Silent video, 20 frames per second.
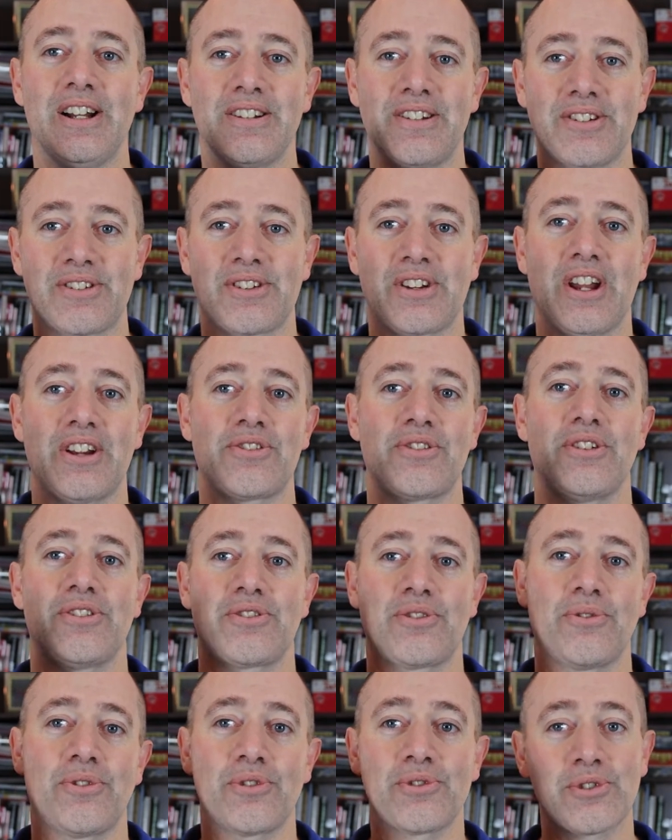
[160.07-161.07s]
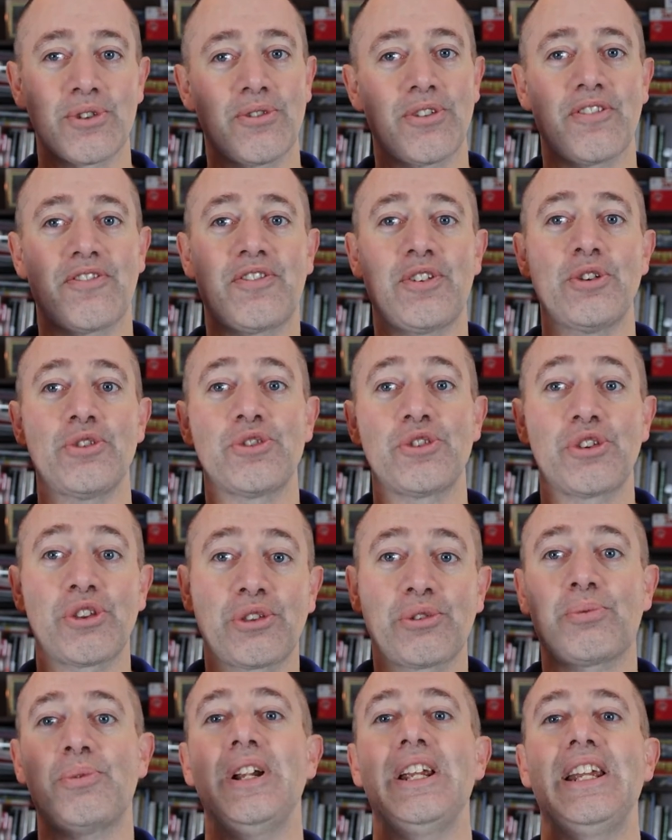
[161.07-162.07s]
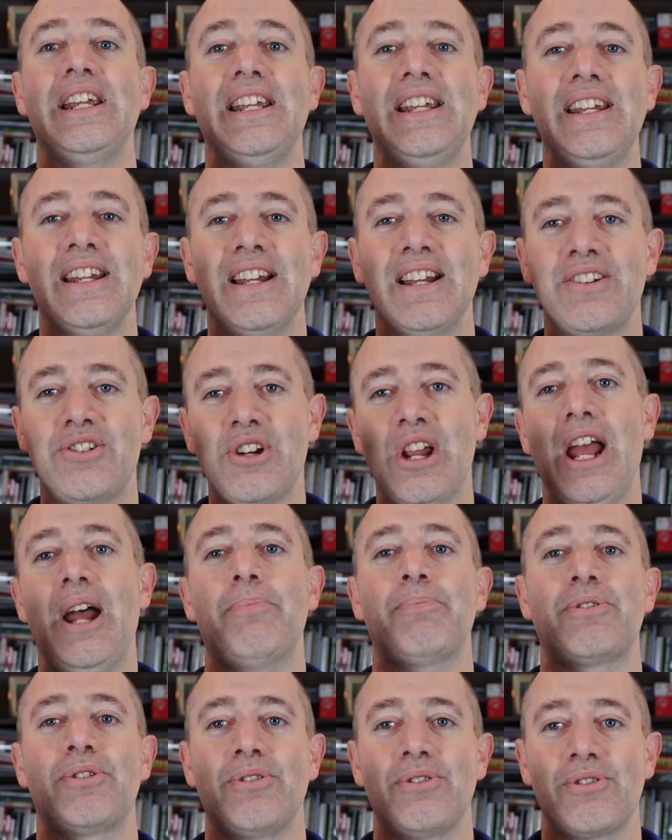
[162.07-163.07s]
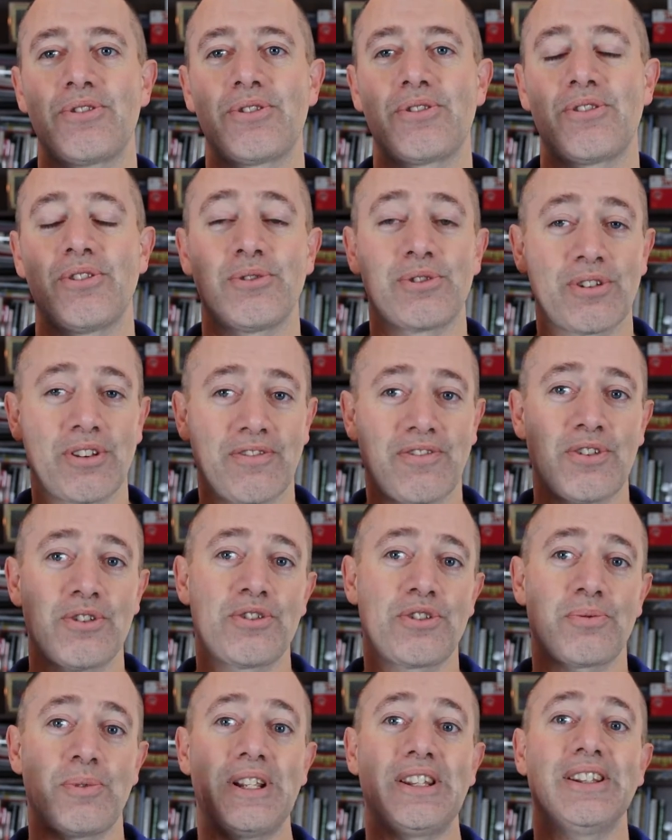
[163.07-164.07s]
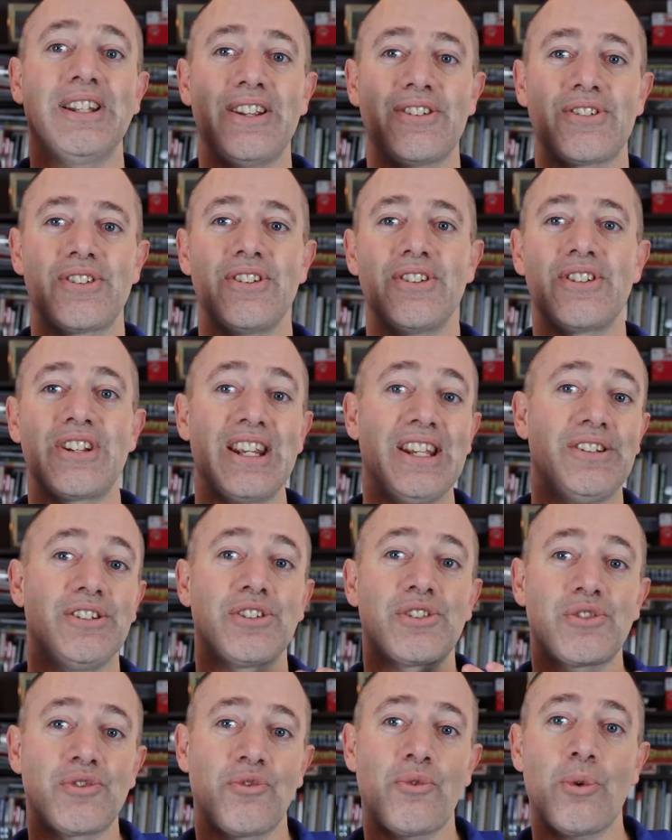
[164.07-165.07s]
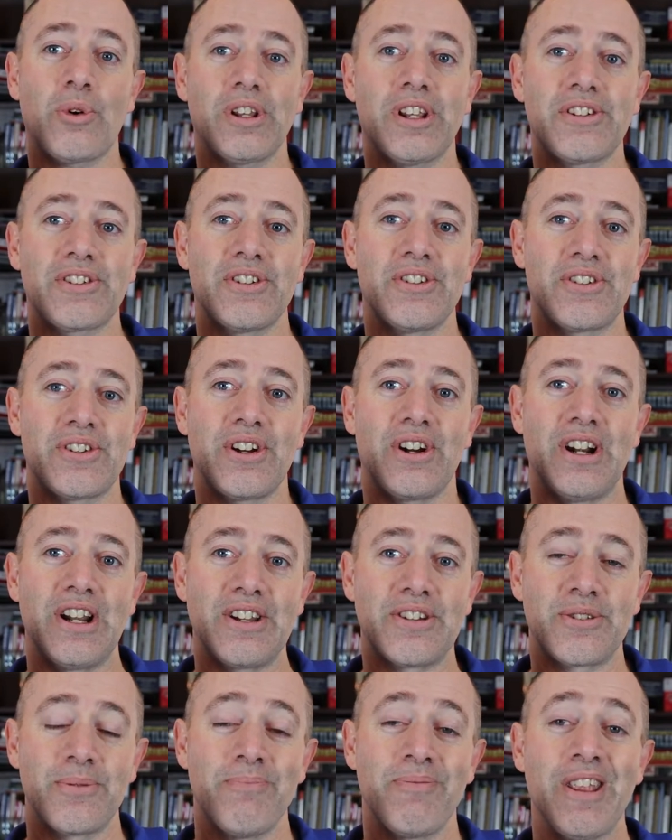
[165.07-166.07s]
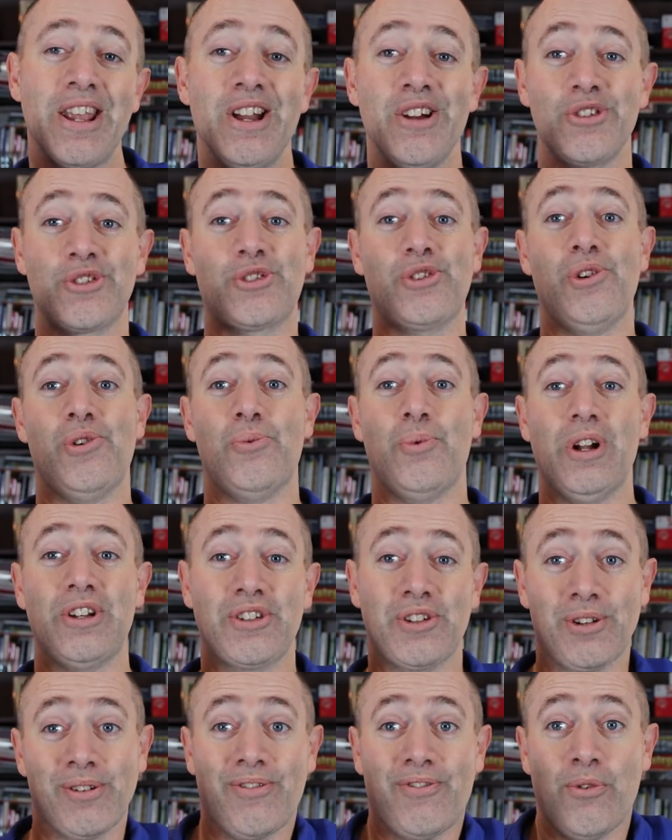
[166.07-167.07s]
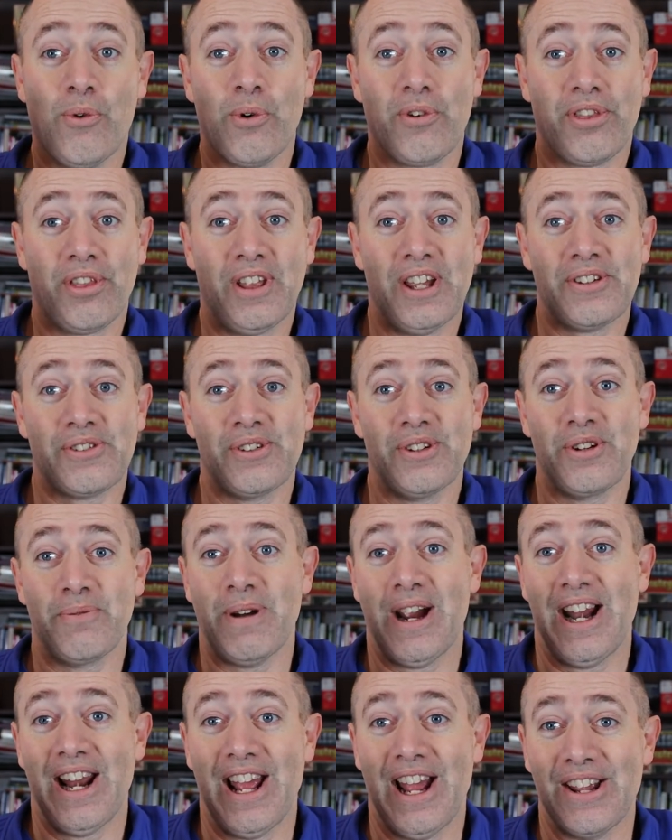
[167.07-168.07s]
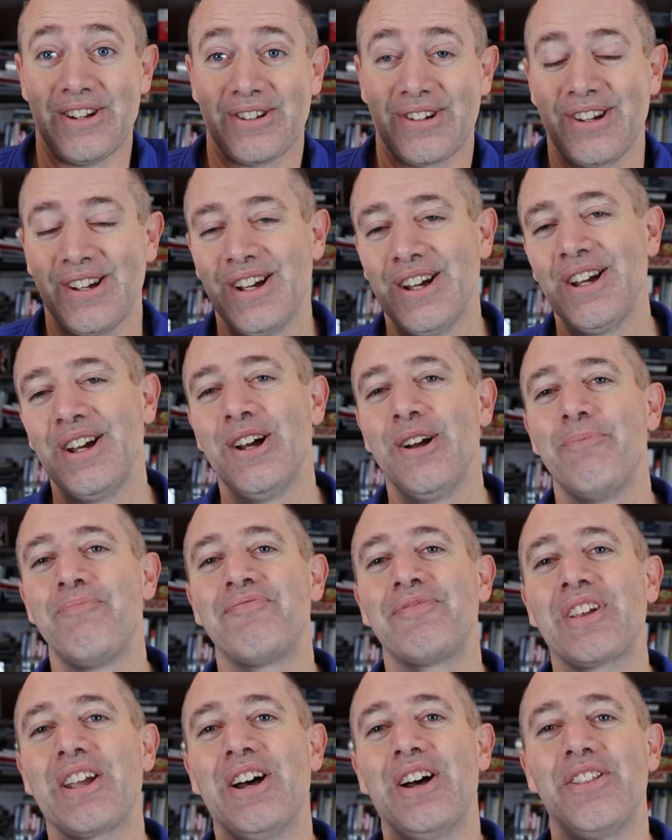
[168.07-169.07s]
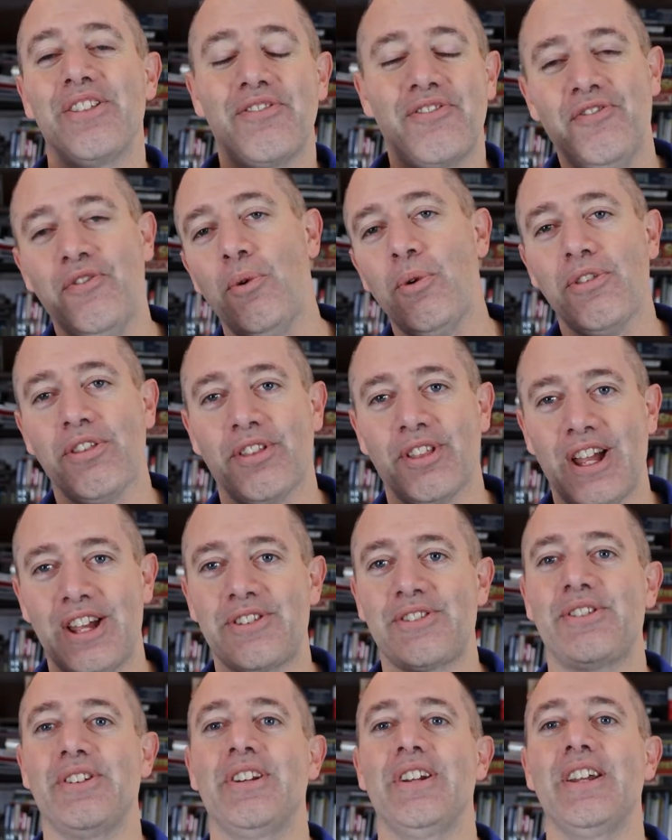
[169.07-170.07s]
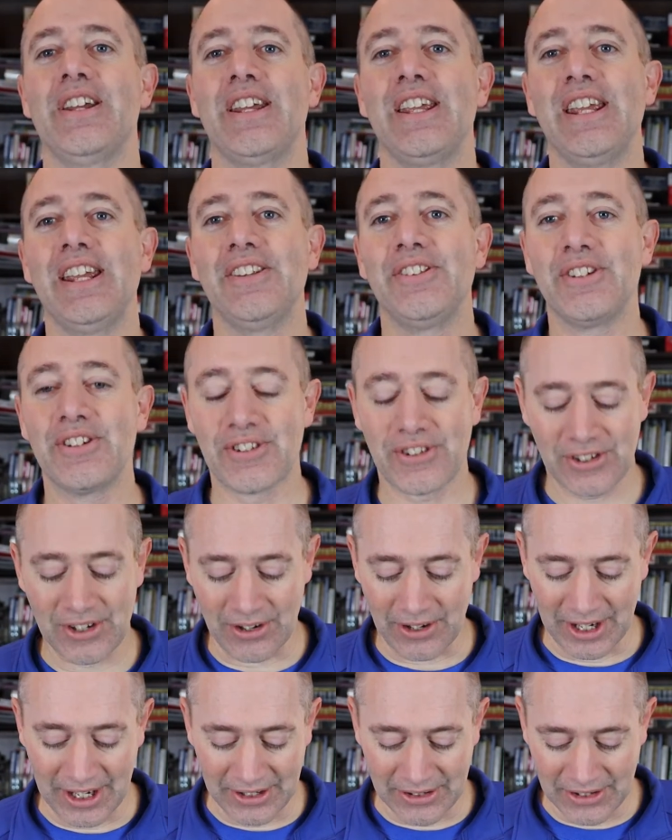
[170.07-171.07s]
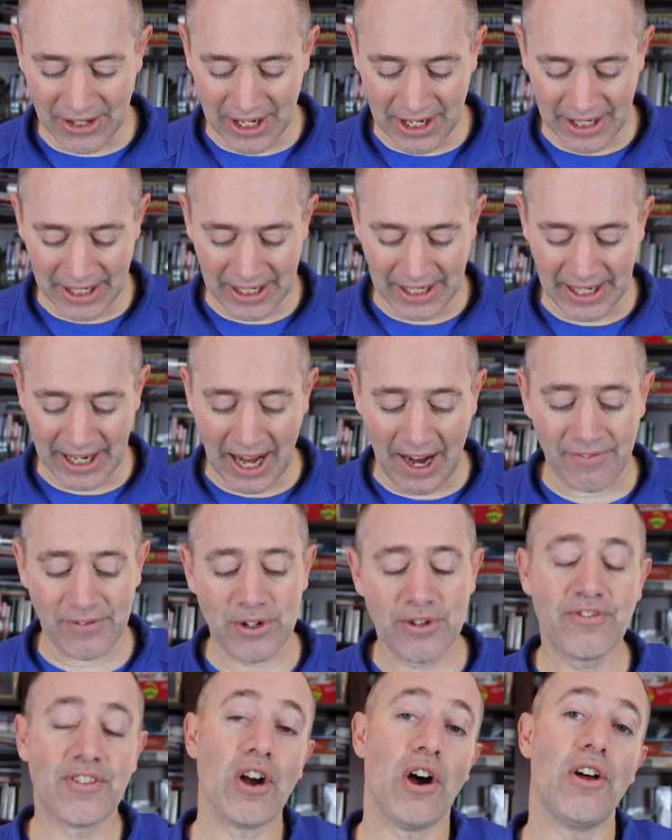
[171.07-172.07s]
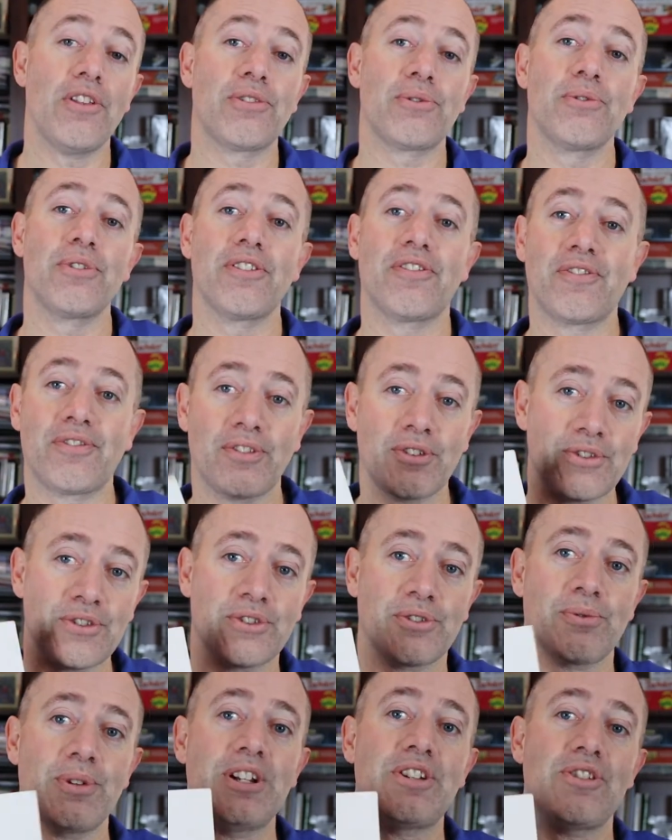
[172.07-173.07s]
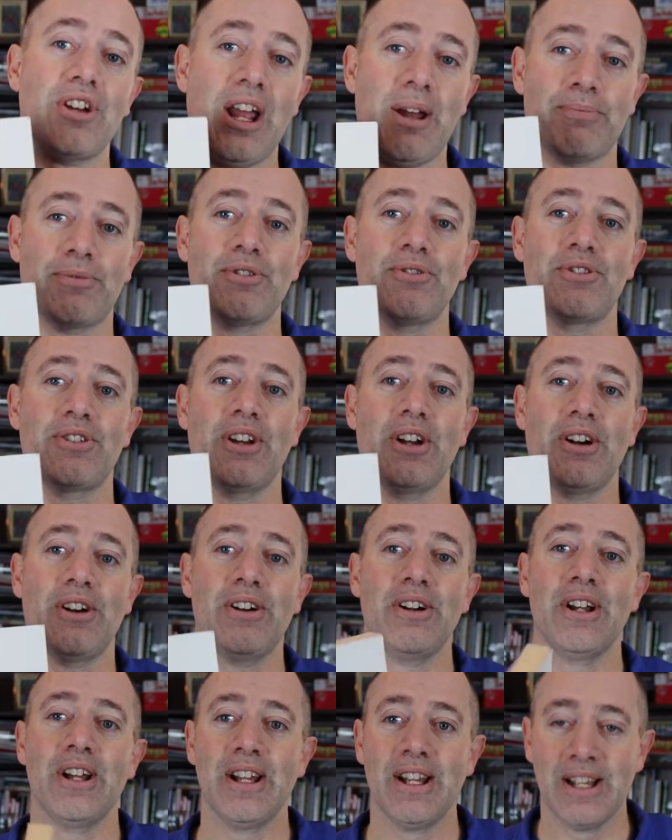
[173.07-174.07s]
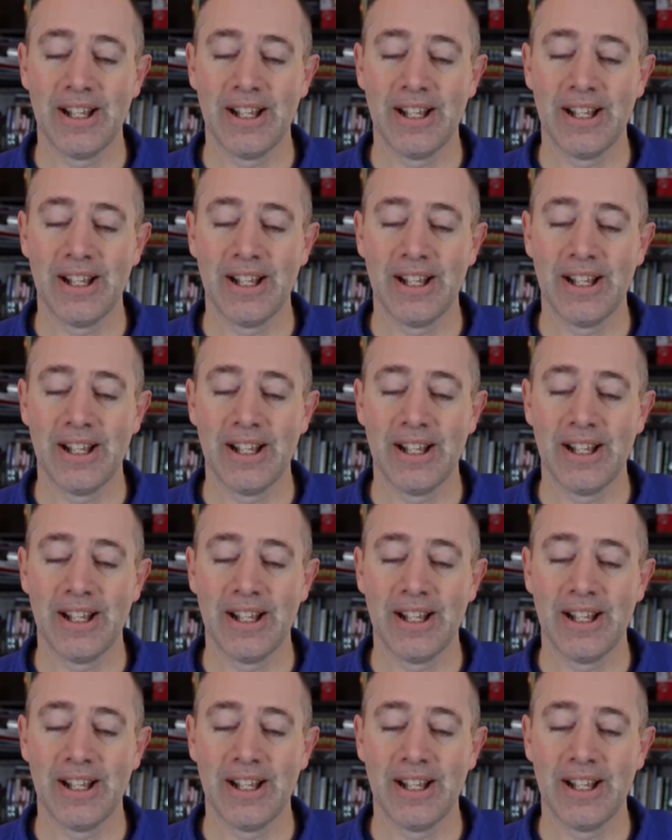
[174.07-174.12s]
discuss it. So those are the first 3 chapters. Those are the first 3 lessons in this 4-lesson series. So what's the 4th lesson, you might ask? The 4th lesson in this series, then, after you've gone through the first 3 chapters here,